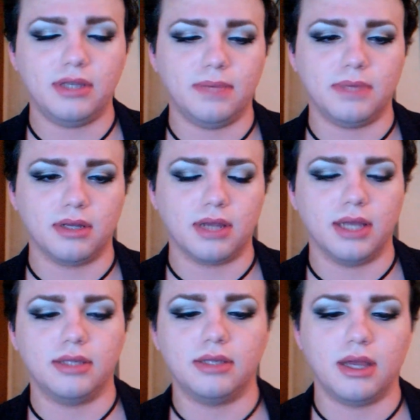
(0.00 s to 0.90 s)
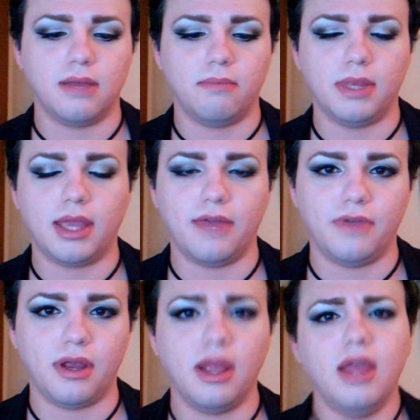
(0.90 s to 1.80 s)
Tips look nice in
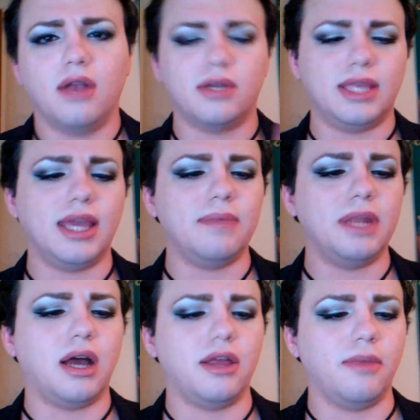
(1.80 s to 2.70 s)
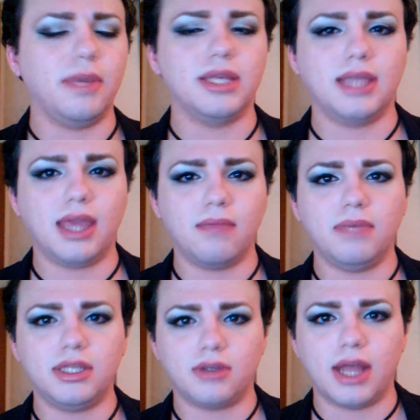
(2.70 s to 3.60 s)
caviar. Of course they get a bit odd though because they can
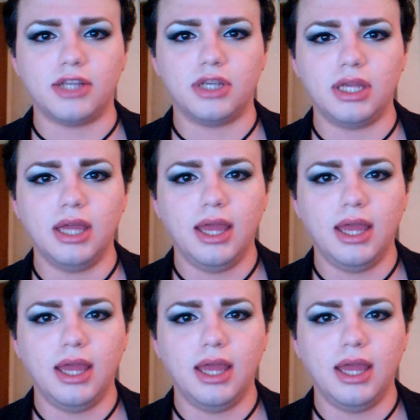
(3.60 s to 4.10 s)
be scratchy